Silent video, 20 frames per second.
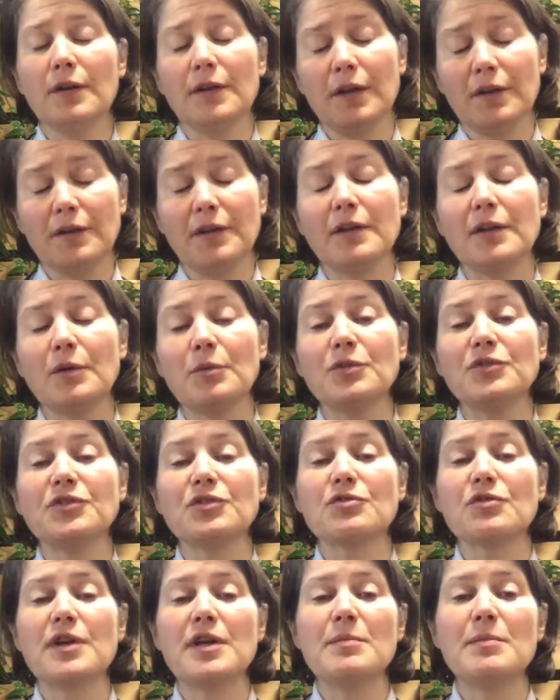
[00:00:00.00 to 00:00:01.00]
think there was
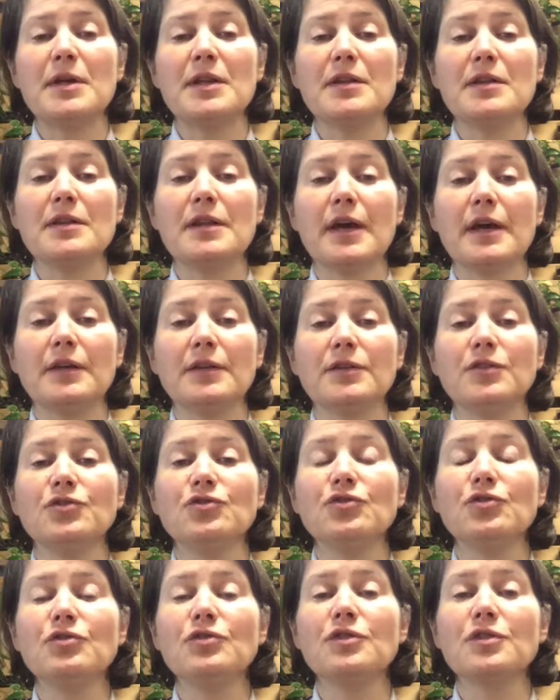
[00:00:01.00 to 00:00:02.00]
agreement that the
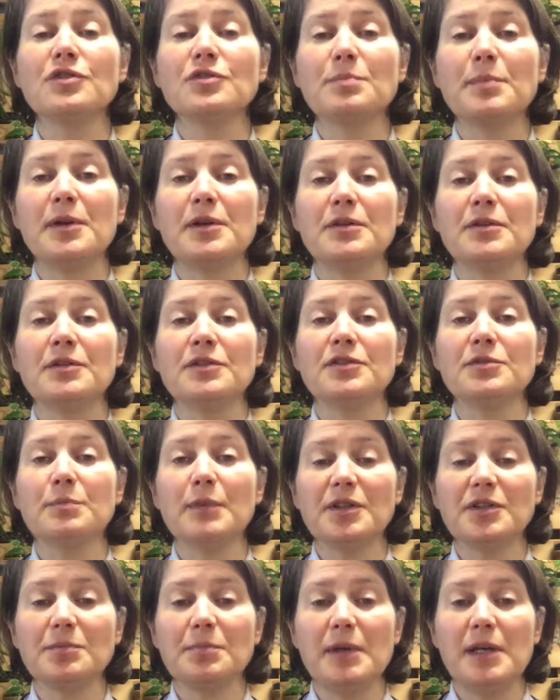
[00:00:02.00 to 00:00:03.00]
student experience
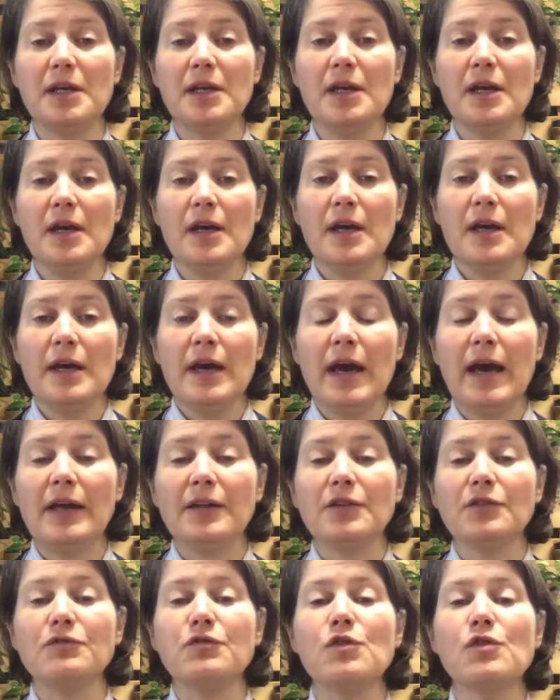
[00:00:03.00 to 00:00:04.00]
must be at
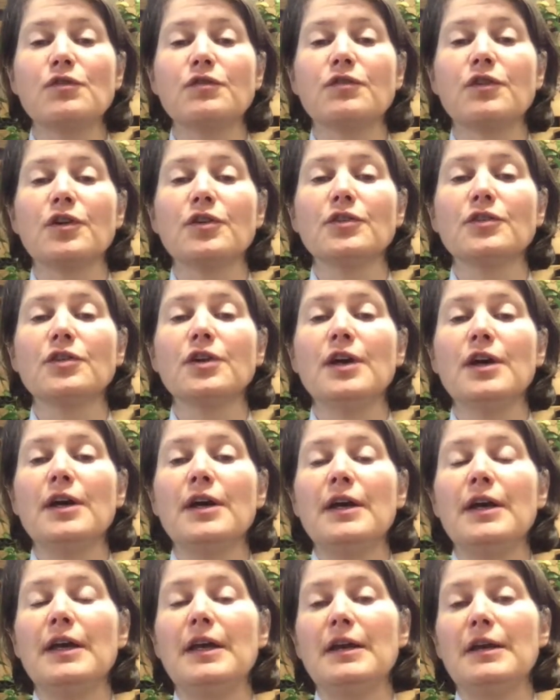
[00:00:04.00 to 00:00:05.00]
the forefront
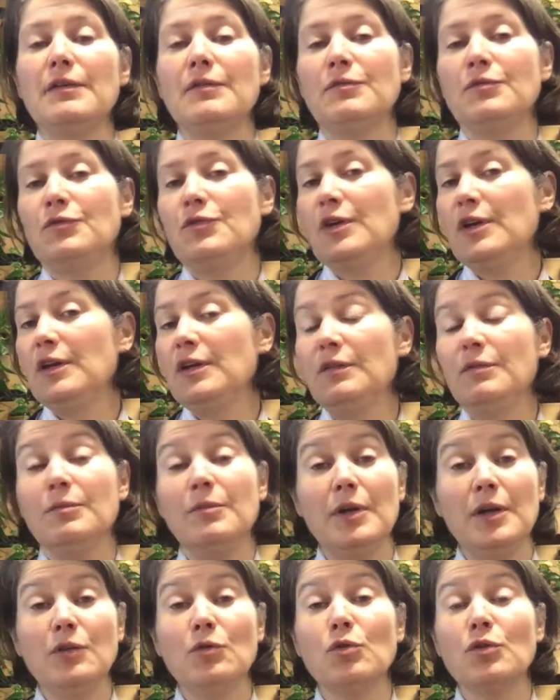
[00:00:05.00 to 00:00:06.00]

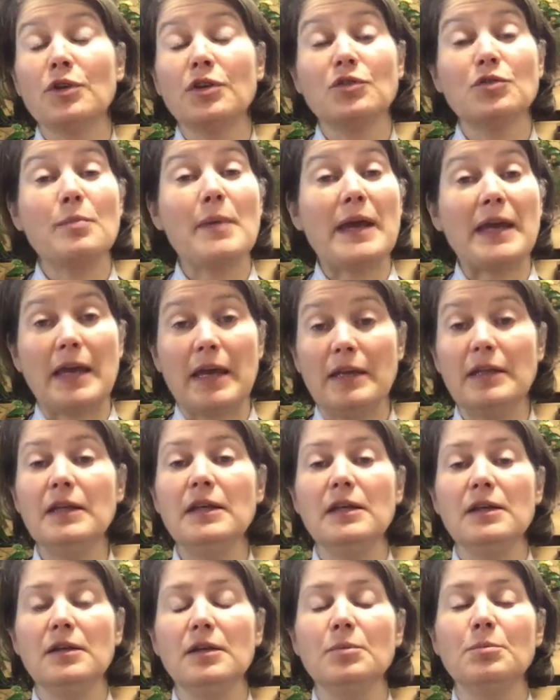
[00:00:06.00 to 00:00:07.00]
in order to make
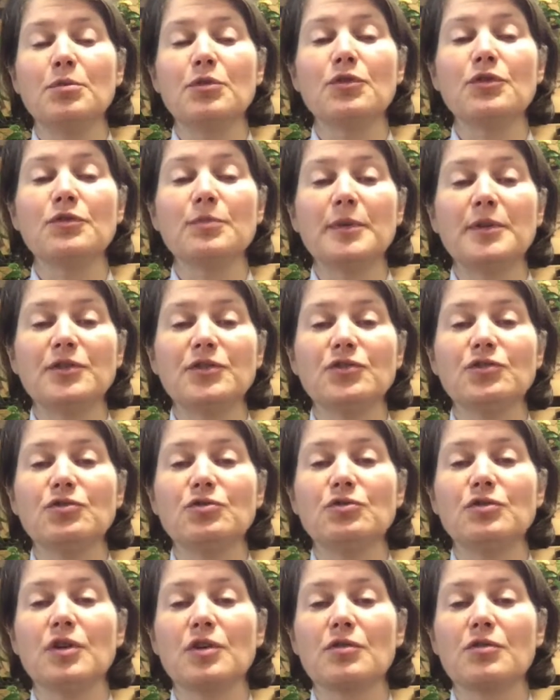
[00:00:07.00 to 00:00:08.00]
any improvements
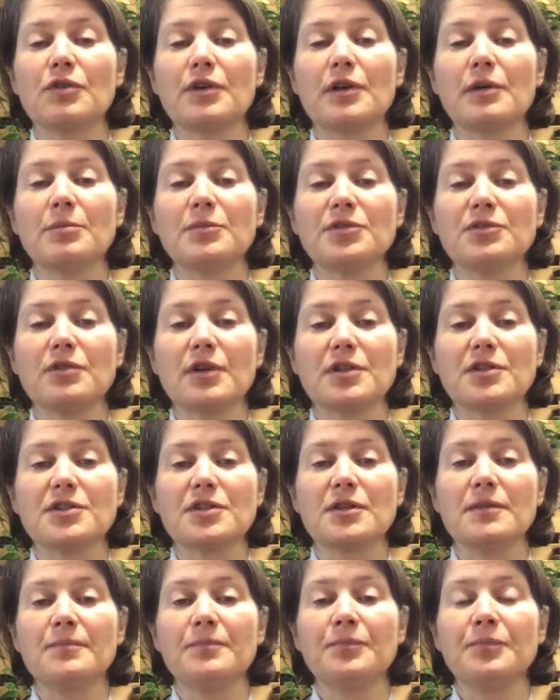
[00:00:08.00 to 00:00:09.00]
to the curriculum structure.